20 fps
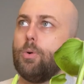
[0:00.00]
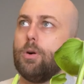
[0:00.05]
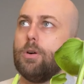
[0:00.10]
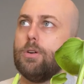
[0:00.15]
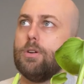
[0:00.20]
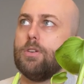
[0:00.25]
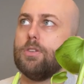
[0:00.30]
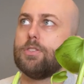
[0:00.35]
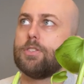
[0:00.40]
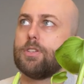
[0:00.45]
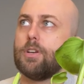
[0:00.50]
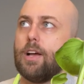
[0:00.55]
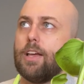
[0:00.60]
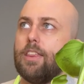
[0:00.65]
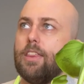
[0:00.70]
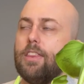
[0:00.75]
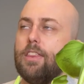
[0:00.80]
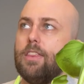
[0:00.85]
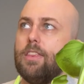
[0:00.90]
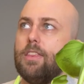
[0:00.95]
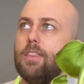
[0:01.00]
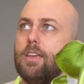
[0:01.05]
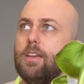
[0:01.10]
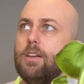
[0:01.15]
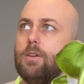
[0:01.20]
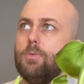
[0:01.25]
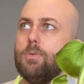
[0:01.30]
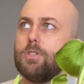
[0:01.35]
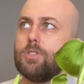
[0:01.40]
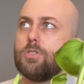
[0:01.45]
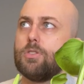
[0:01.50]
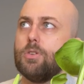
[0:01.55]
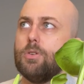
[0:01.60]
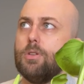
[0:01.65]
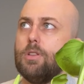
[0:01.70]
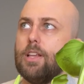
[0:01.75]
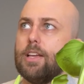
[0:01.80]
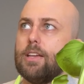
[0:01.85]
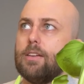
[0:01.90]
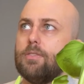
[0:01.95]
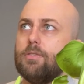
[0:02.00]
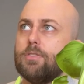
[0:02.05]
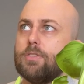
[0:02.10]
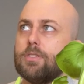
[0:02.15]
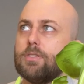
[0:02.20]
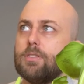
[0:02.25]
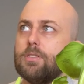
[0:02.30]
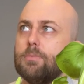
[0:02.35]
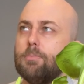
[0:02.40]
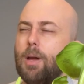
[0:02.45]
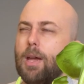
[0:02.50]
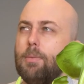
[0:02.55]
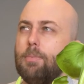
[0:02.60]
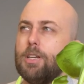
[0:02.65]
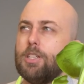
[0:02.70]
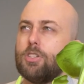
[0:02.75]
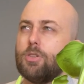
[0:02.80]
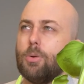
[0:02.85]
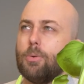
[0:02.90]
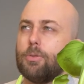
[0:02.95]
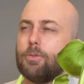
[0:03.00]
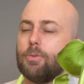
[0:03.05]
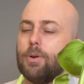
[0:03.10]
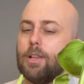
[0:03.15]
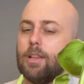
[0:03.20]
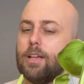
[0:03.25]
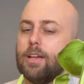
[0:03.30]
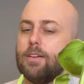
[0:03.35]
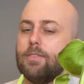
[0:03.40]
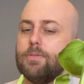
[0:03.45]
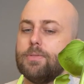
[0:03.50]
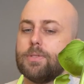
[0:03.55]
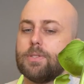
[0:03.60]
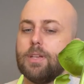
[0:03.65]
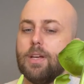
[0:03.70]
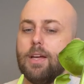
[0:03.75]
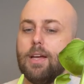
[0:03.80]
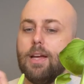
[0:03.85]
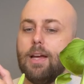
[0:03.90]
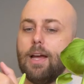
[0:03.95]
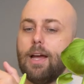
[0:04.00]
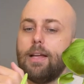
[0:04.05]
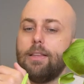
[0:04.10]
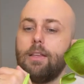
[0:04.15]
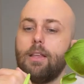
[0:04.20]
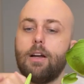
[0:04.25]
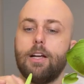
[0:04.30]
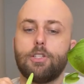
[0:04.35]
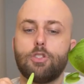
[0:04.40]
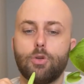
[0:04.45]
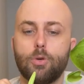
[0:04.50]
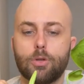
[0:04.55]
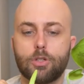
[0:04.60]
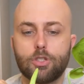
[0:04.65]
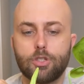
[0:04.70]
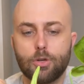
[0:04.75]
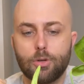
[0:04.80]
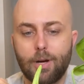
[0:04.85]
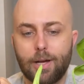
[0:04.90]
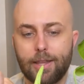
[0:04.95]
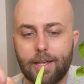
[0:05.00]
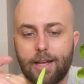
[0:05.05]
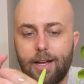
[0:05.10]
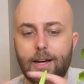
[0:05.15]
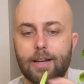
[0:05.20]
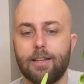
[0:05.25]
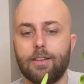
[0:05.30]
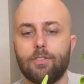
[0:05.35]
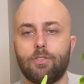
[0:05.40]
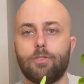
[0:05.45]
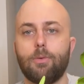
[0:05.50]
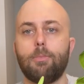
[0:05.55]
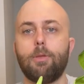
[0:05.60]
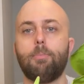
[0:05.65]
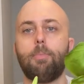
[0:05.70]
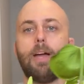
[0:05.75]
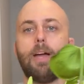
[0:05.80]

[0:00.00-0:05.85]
was, I think it was two leaves, may have been two or three leaves. And then I took two other cuttings from the